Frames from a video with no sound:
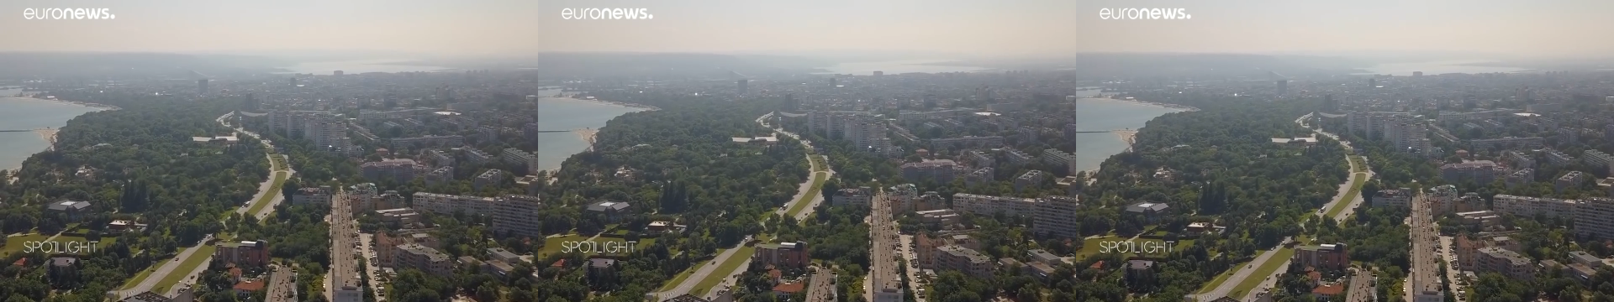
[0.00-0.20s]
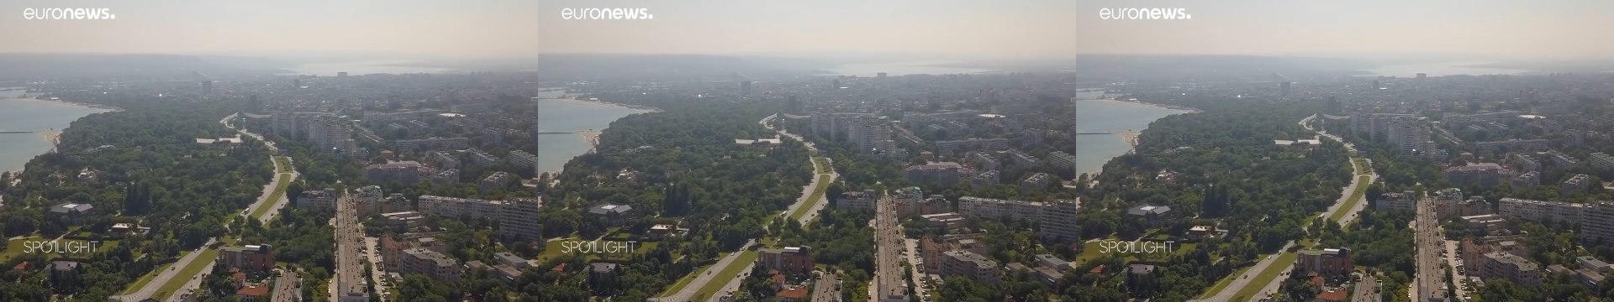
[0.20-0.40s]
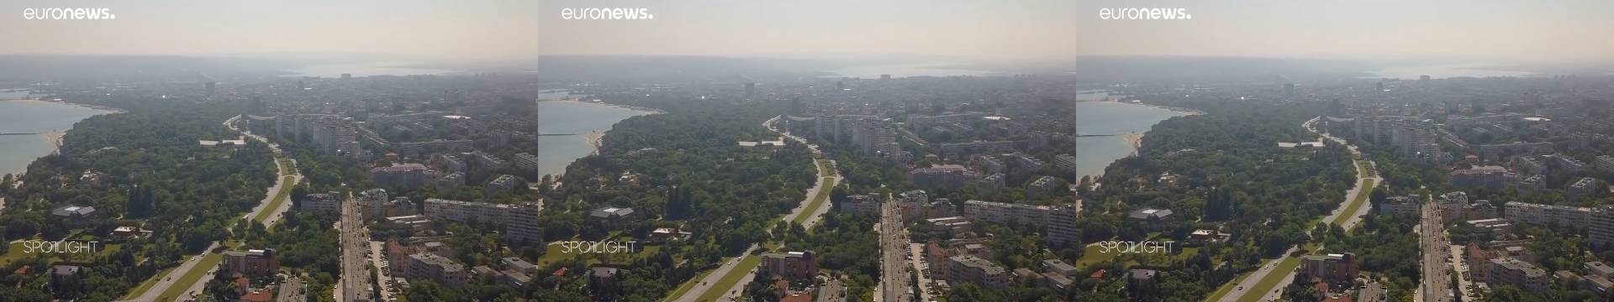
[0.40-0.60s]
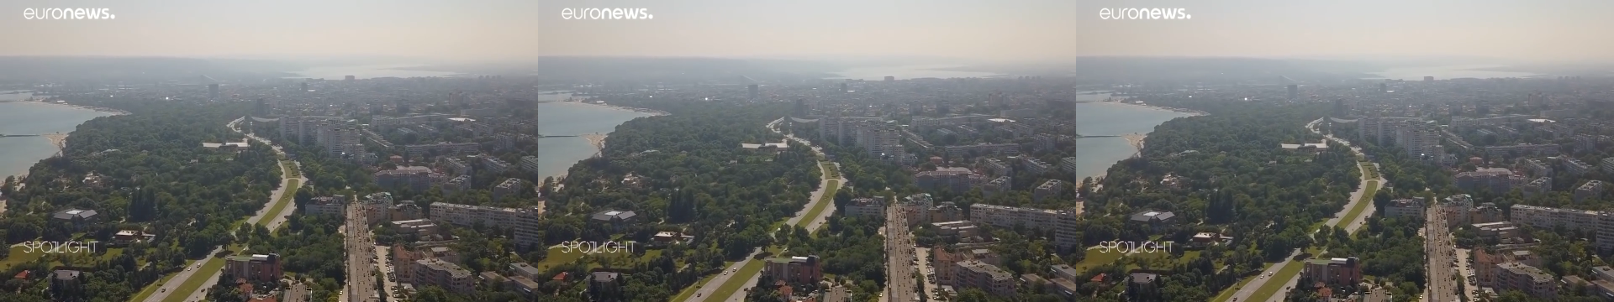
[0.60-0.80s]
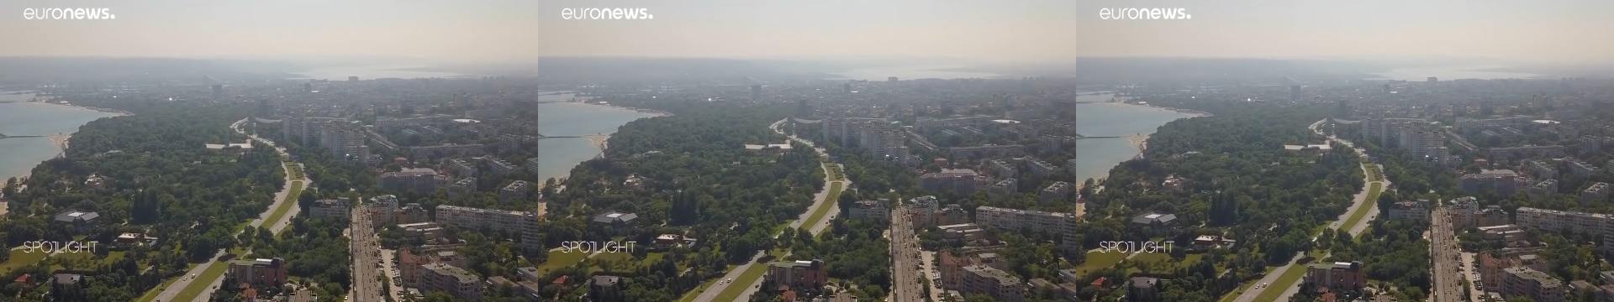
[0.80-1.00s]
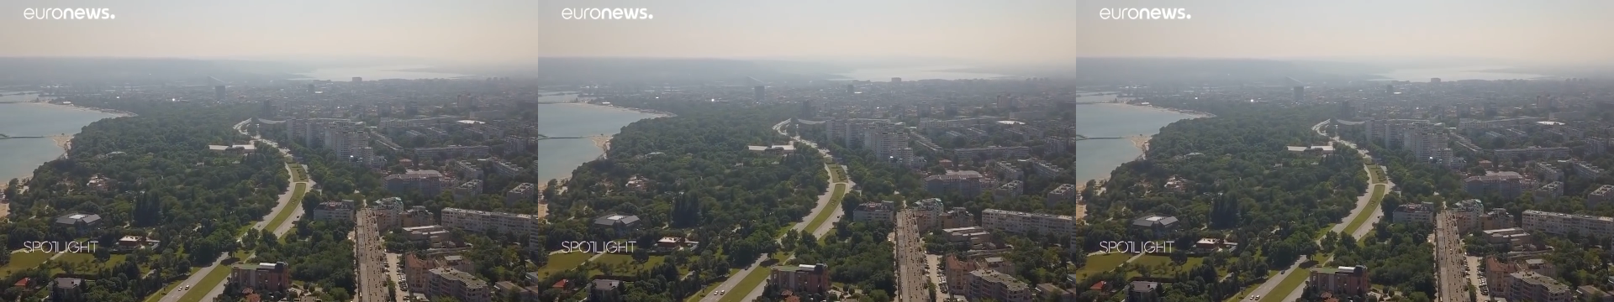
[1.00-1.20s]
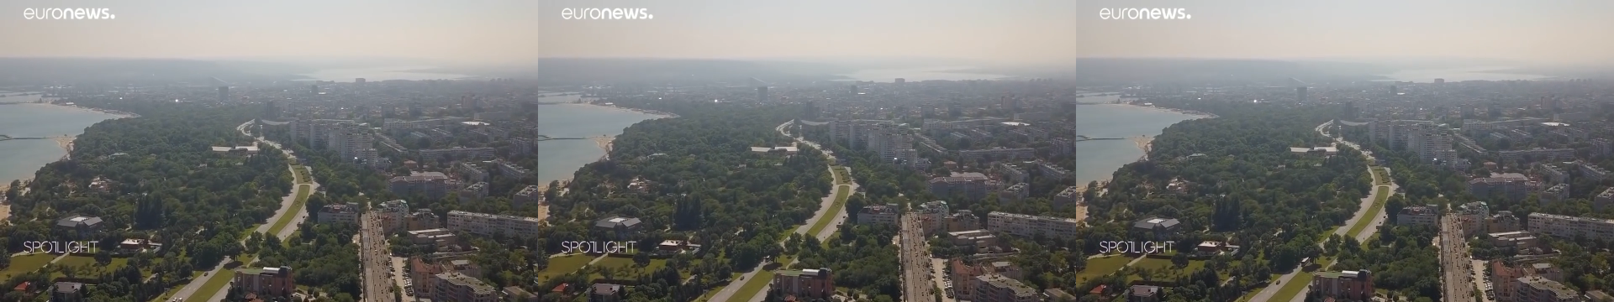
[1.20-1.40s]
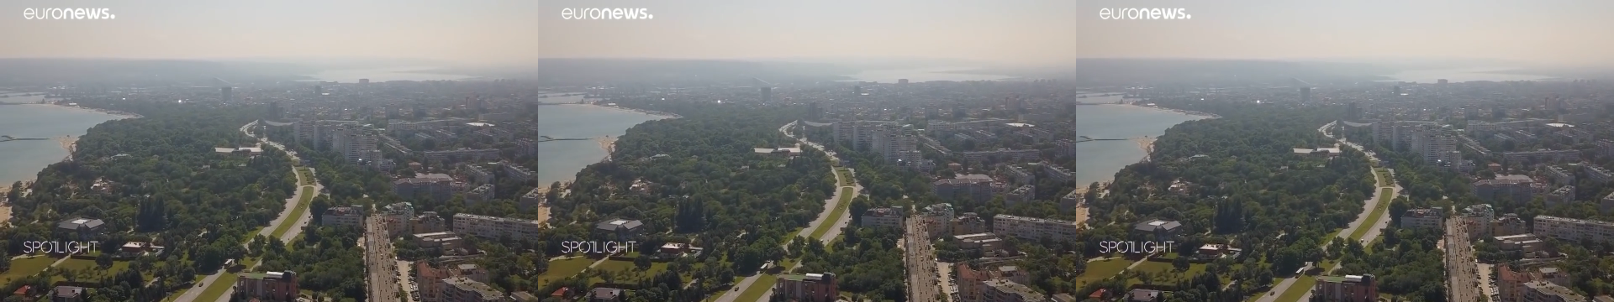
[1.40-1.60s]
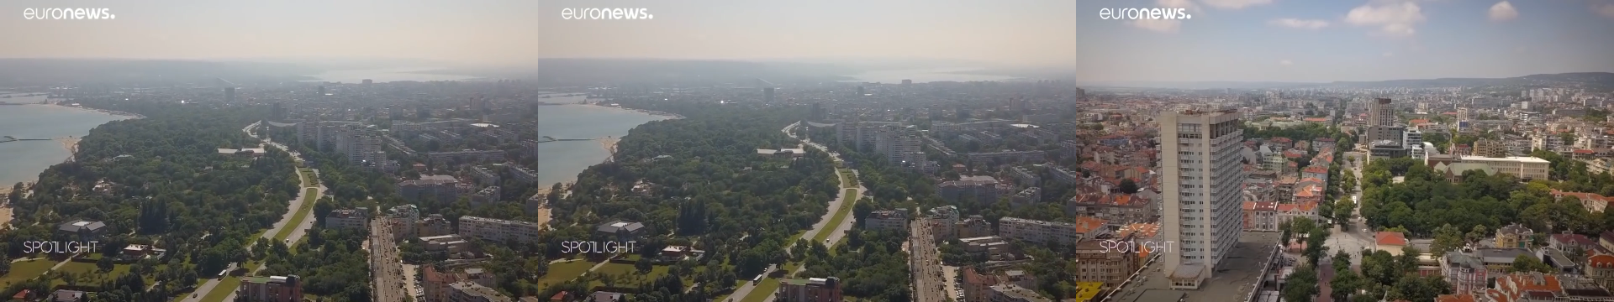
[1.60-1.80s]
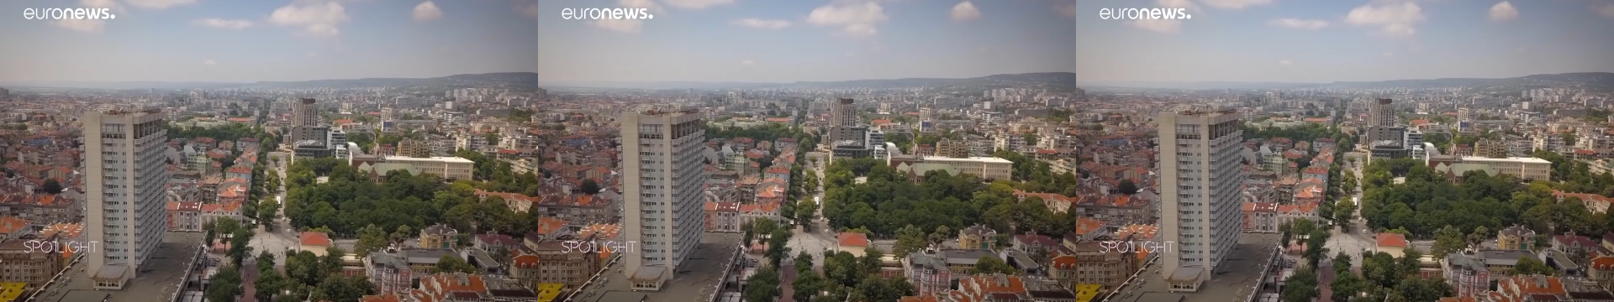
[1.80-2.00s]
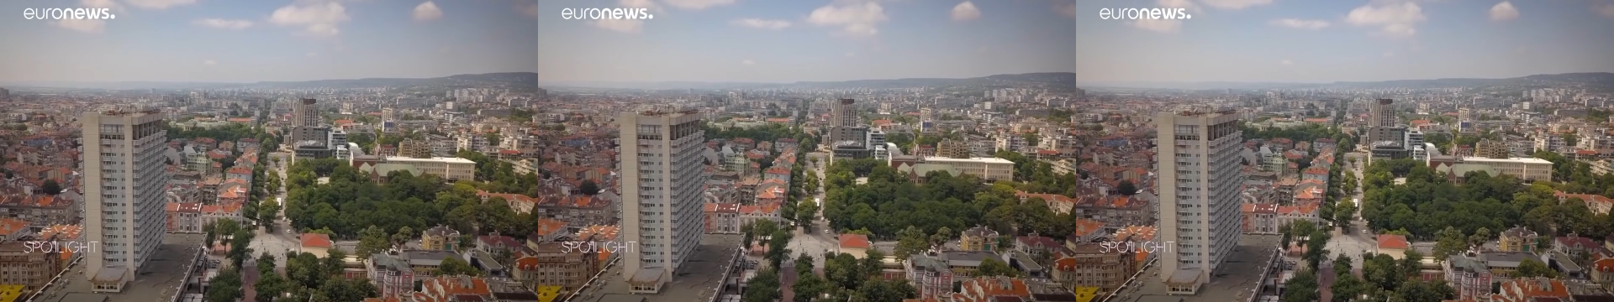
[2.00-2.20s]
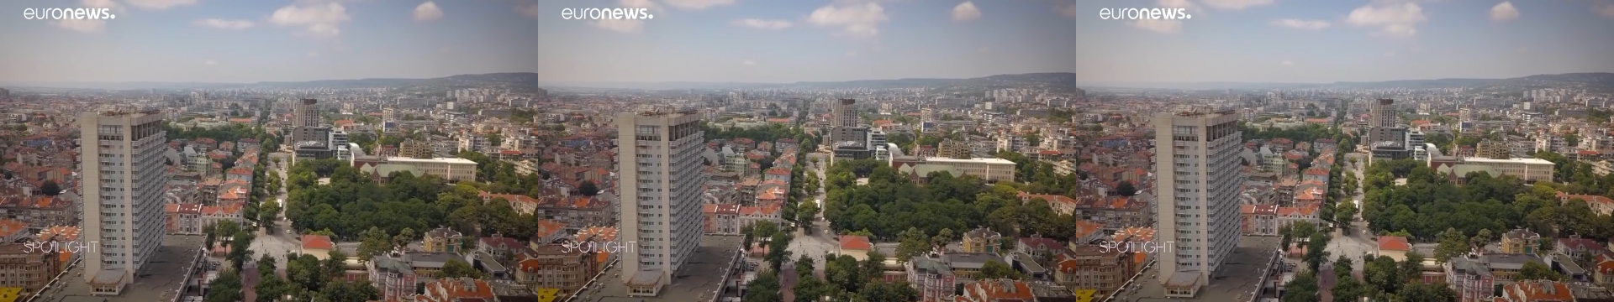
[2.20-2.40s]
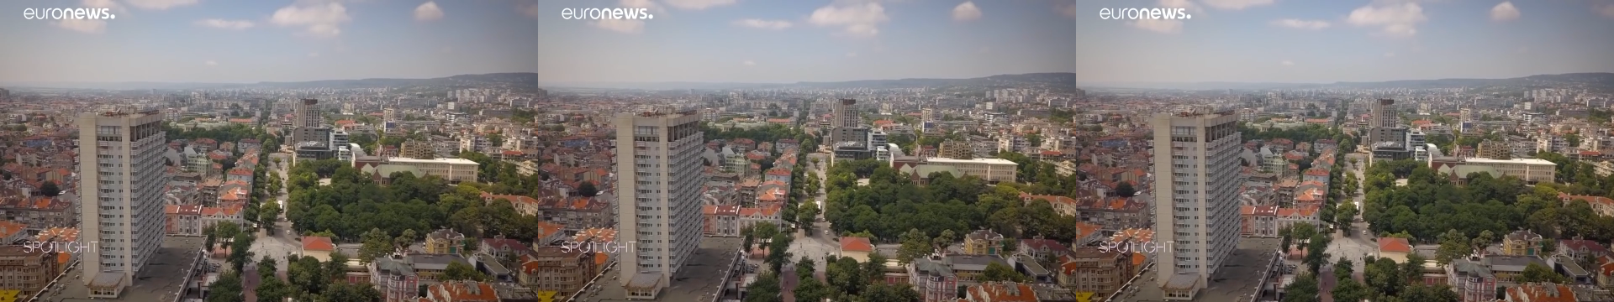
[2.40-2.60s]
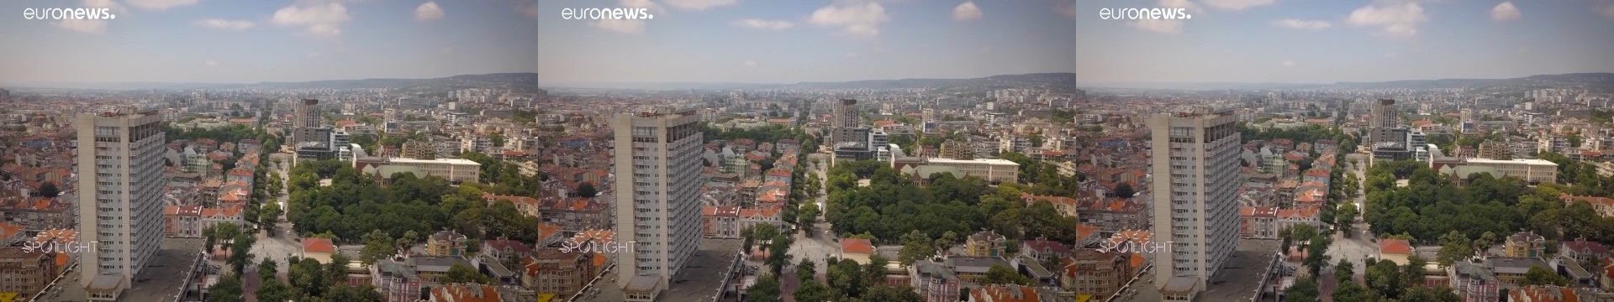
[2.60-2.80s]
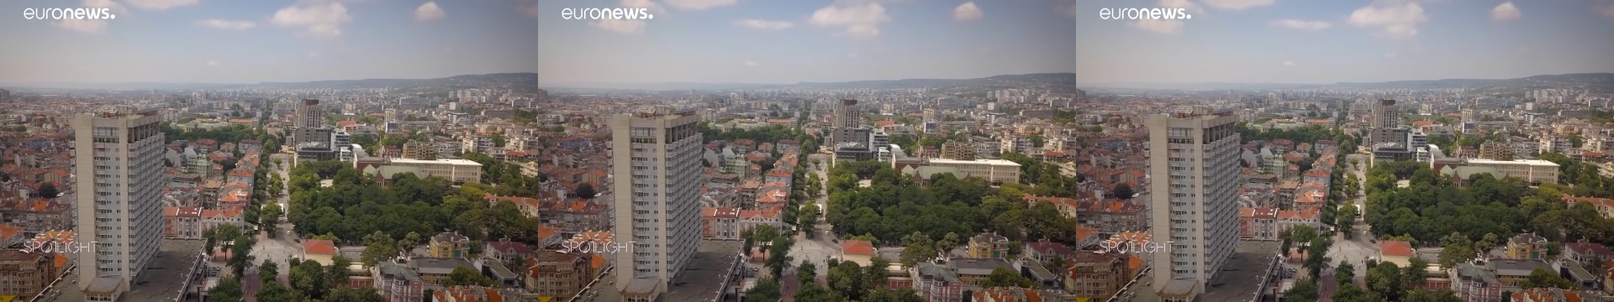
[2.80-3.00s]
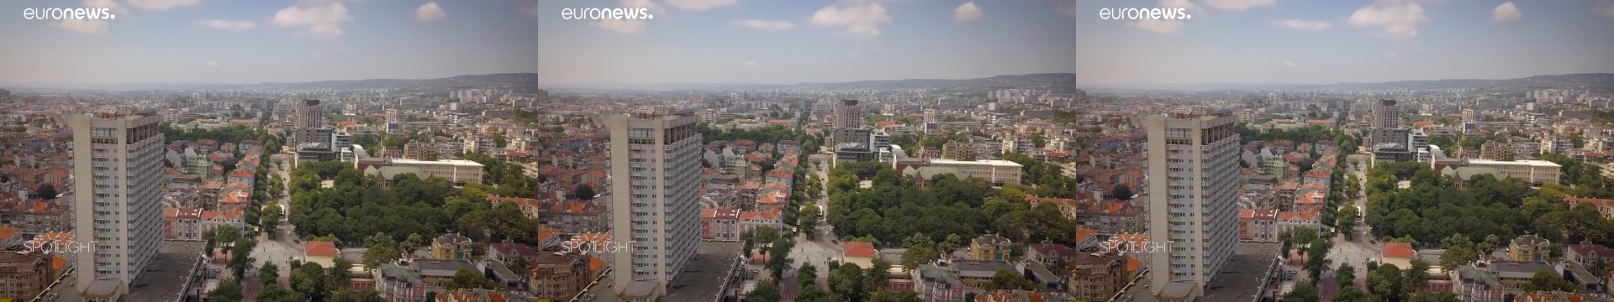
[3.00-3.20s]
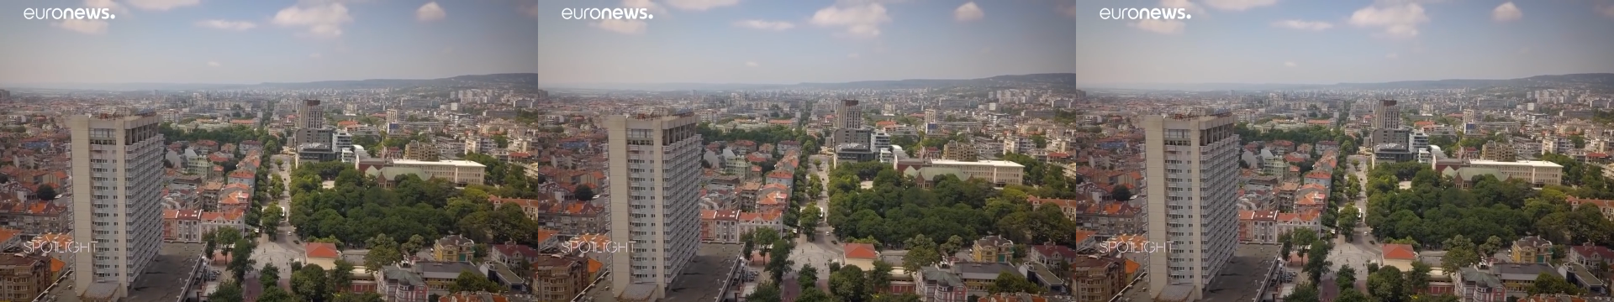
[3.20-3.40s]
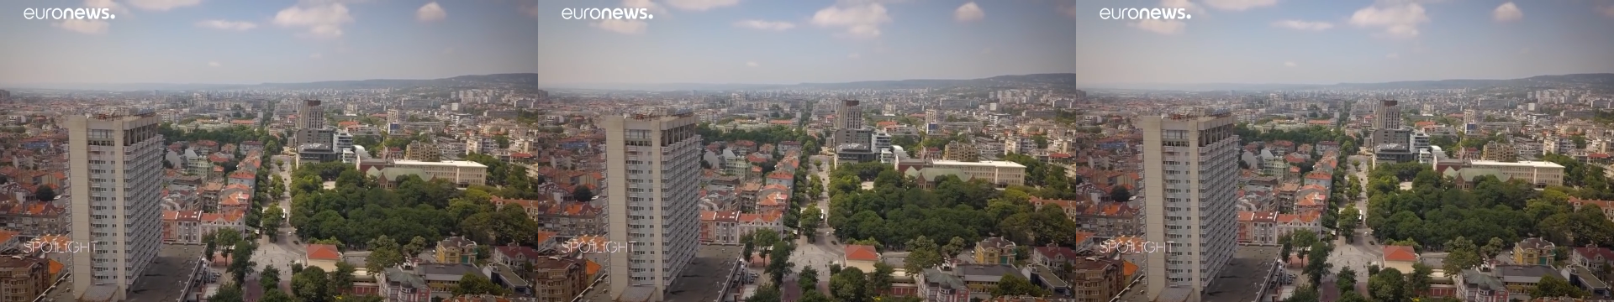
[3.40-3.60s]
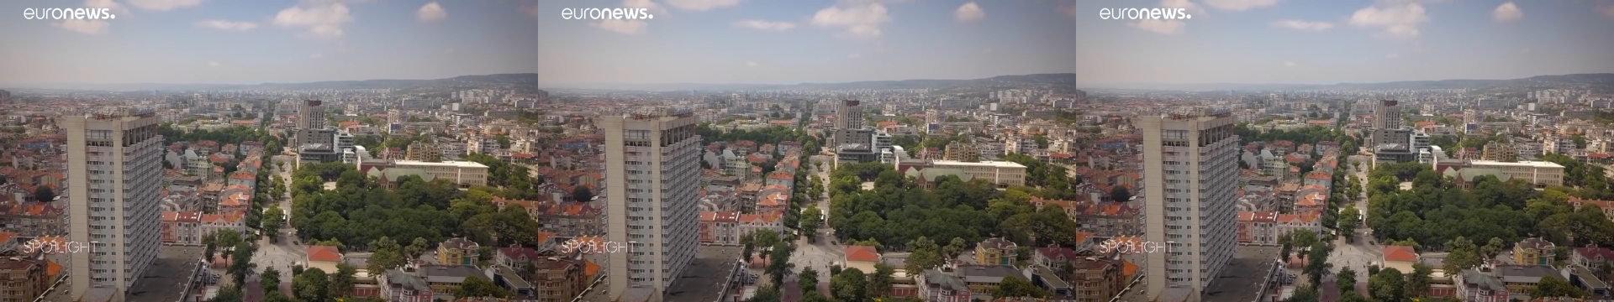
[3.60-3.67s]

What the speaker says: [unreadable: no face in view]